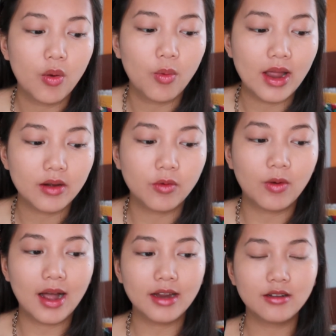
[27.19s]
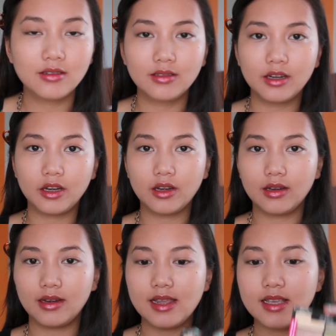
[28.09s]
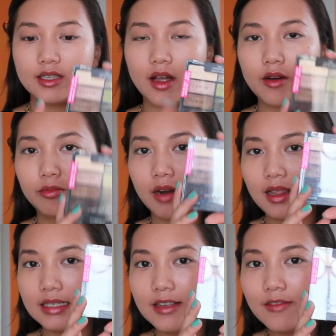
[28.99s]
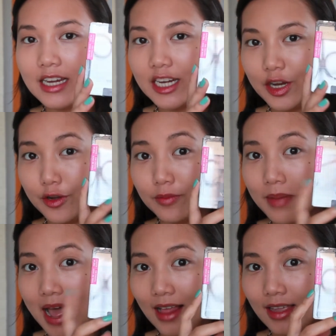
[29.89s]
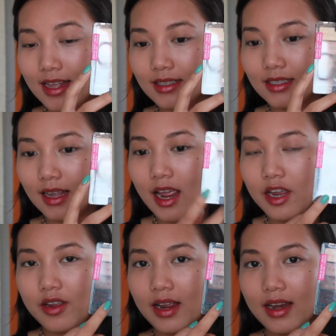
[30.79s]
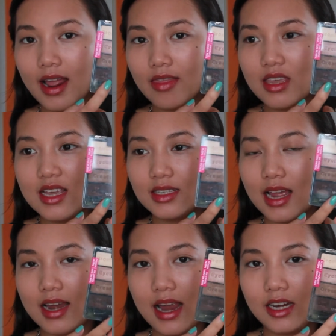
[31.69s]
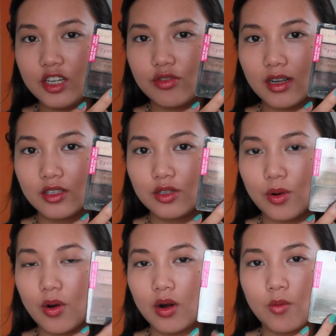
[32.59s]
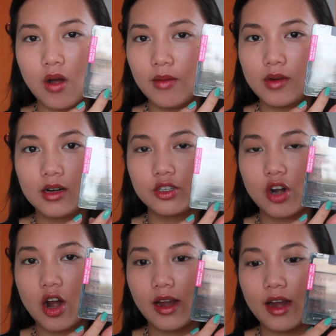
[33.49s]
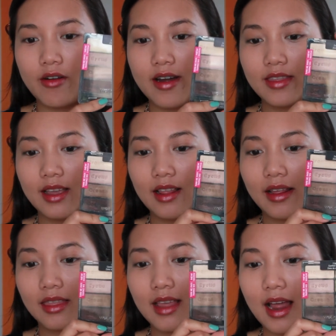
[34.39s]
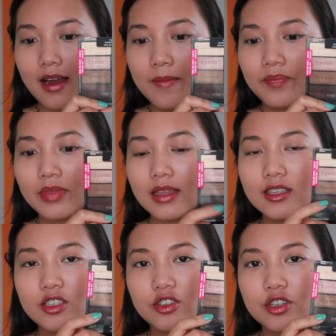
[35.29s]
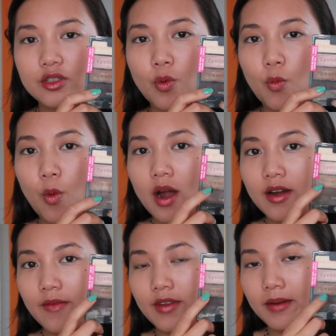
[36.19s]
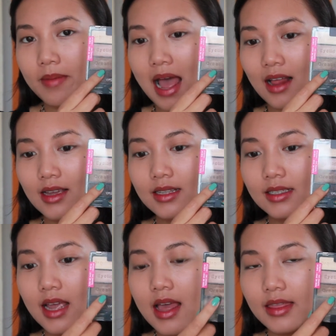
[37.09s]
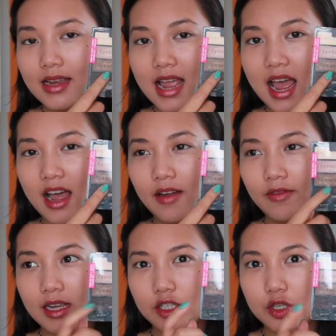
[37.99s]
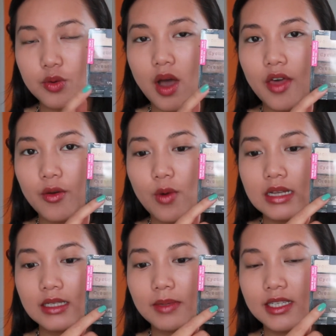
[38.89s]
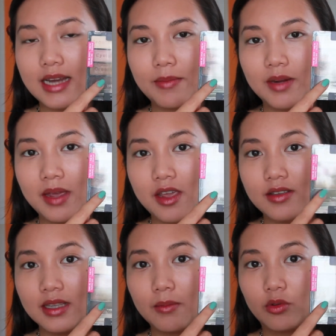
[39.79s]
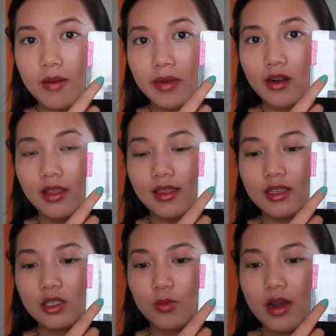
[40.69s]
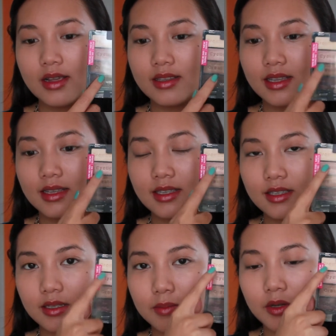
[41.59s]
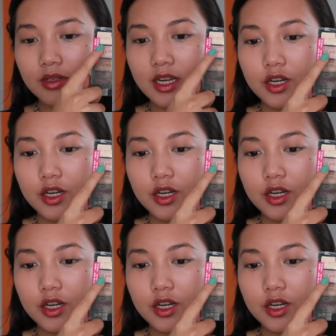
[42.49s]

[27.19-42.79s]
Wet n Wild. These are relatively new palettes. You can get these at any drugstore, Walmart, Target, or anything like that. This is just one of their palettes. They have like two other ones, but today I'm going to be using primarily this one since this is mostly